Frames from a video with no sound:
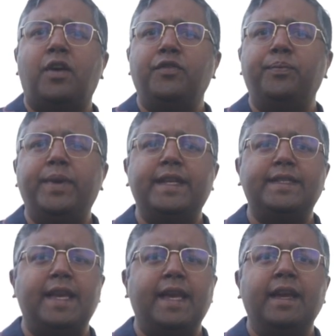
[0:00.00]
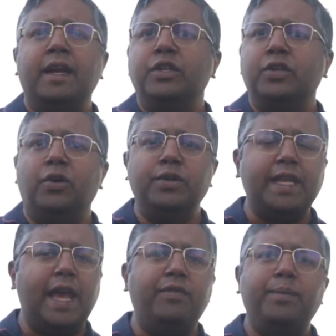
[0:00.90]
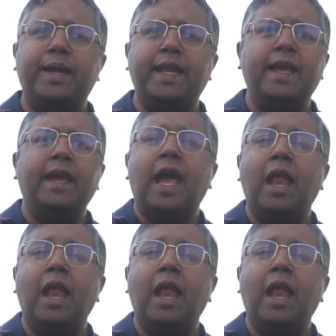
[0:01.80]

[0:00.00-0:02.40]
of UPSA to host everybody,